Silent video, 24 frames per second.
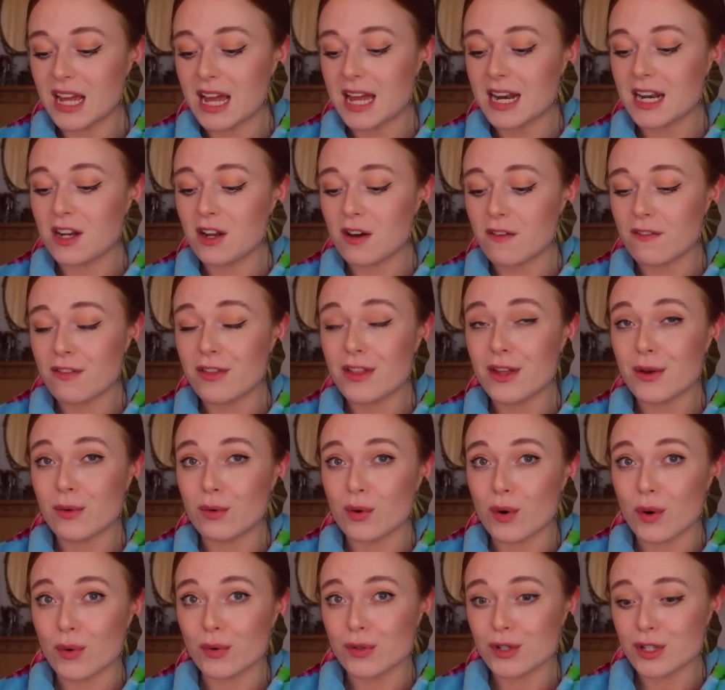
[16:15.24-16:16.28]
And I love the
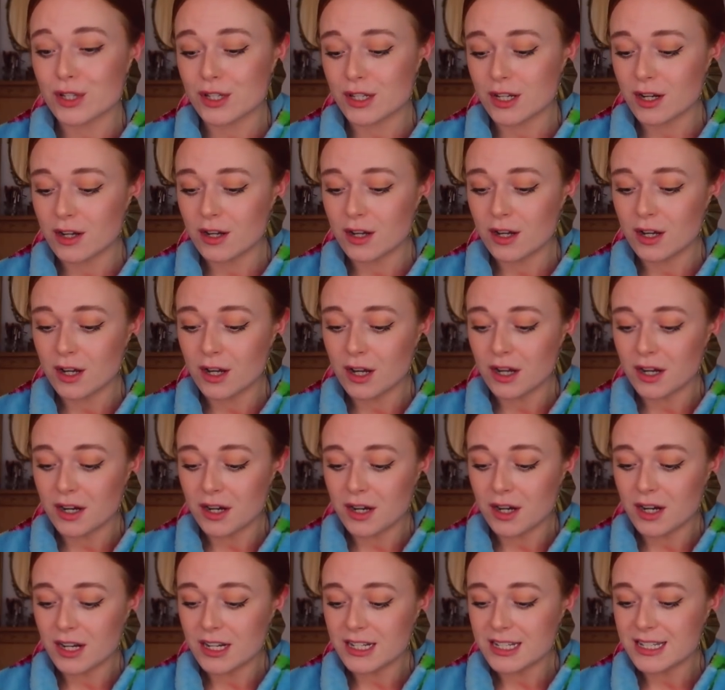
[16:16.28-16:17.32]
rose
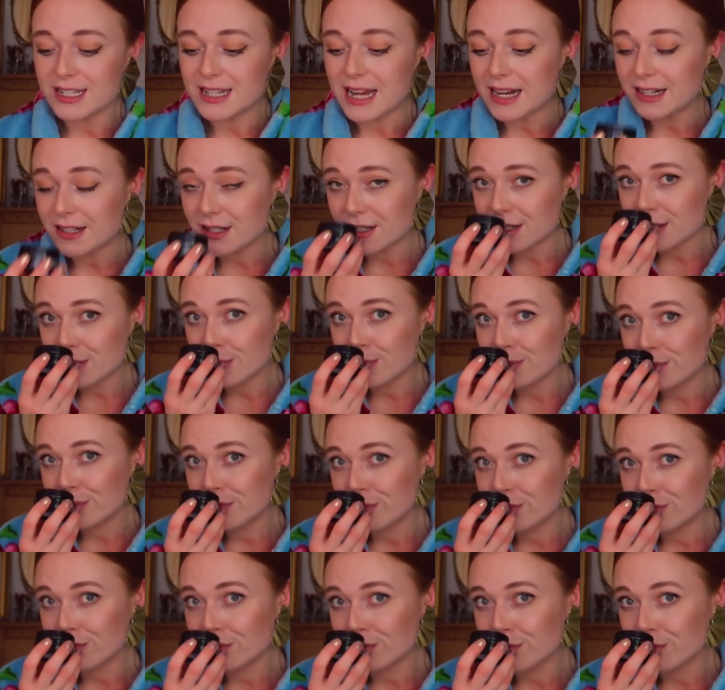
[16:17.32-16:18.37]
scent.
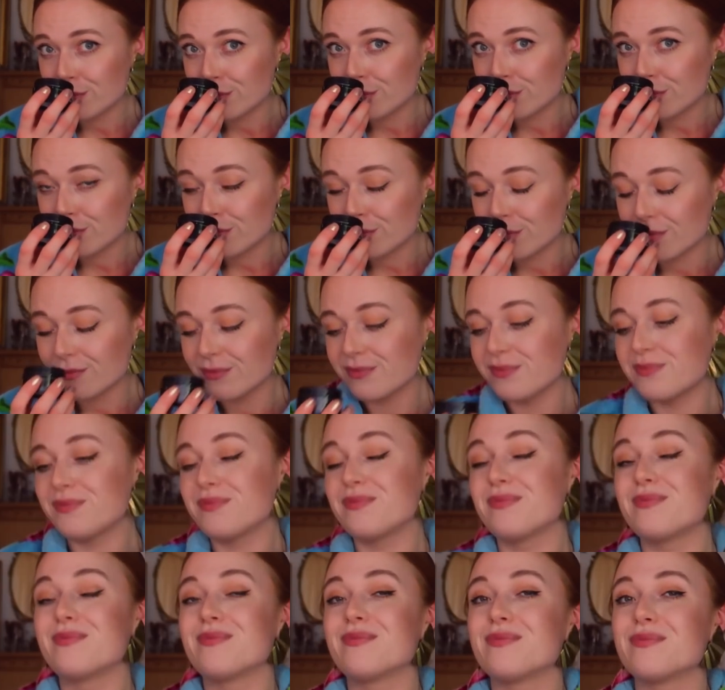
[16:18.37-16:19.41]

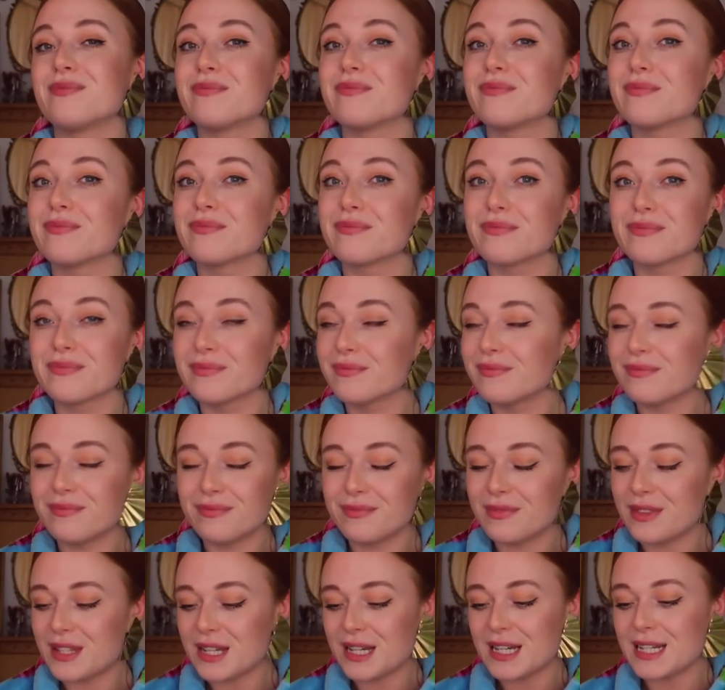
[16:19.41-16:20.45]

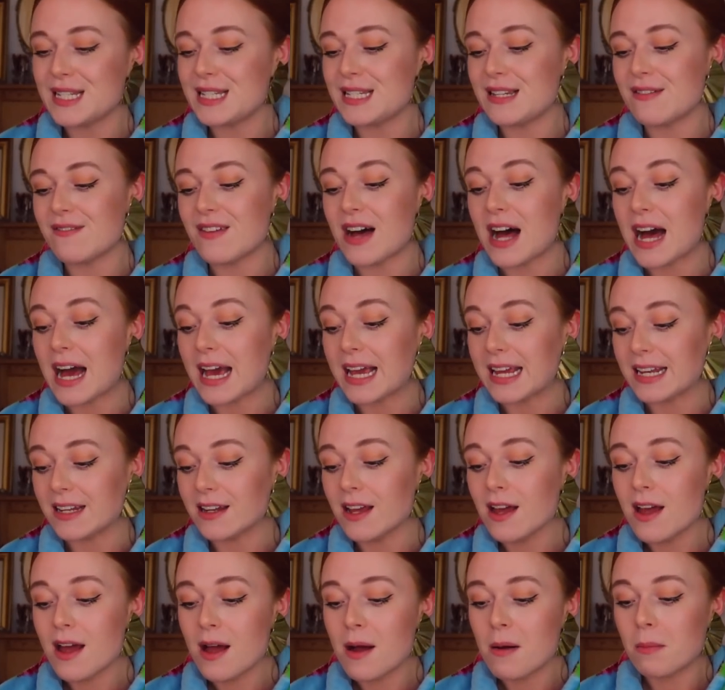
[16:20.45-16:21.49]
It's
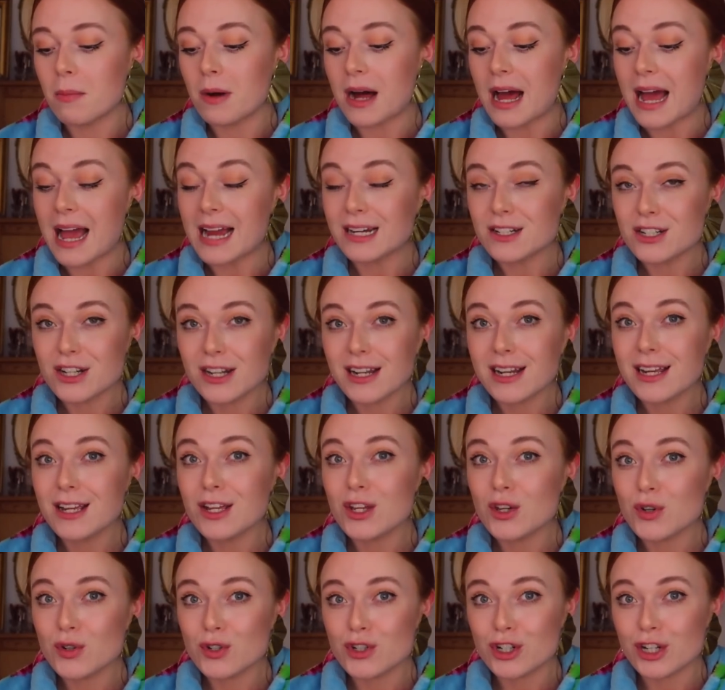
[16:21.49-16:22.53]
divine. But I actually
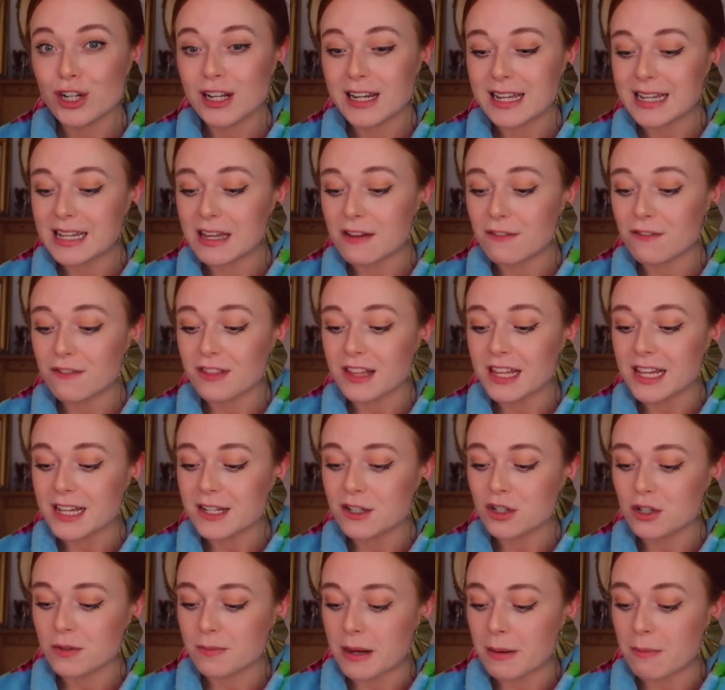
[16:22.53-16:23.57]
usually give
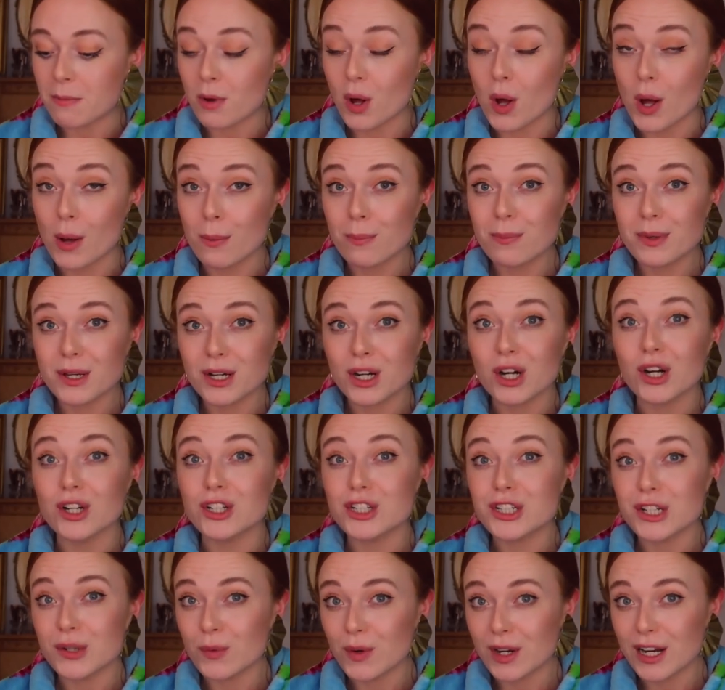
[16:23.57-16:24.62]
these to my mom because
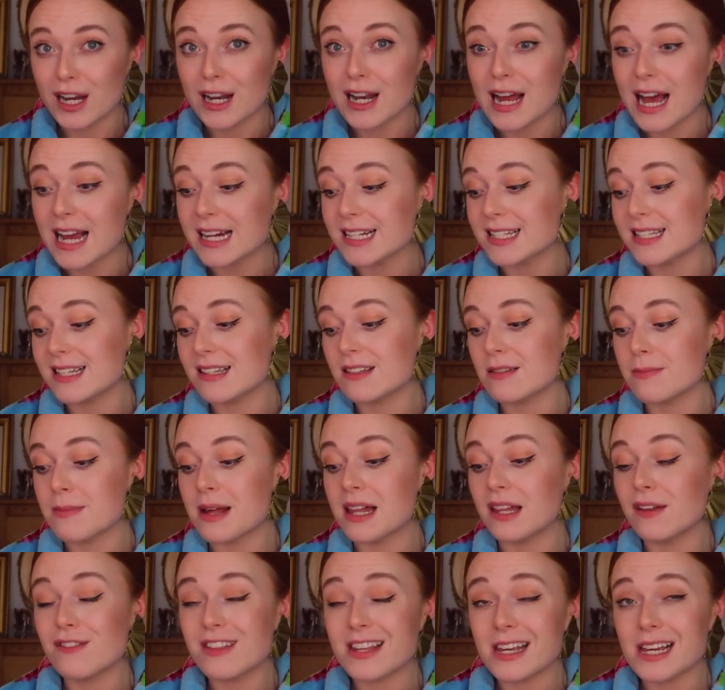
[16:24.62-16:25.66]
she really likes the
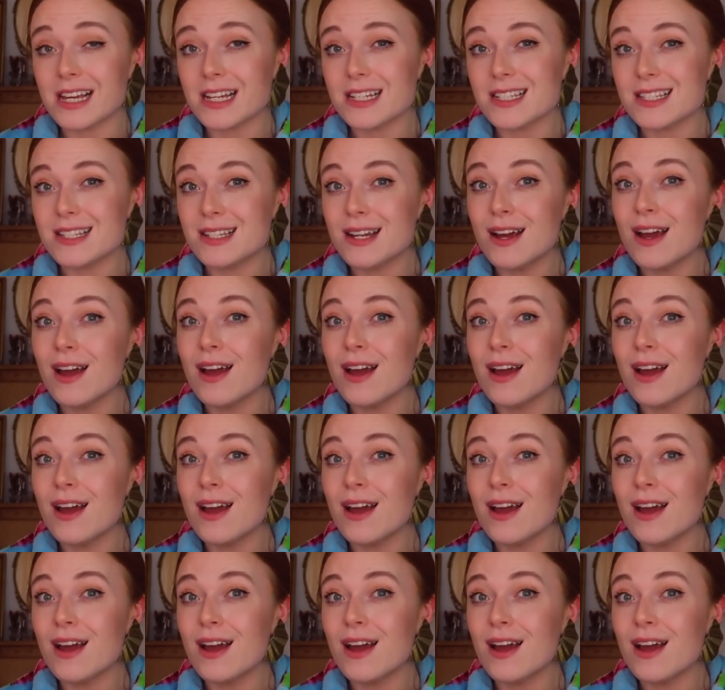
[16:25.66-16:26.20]
smell of these.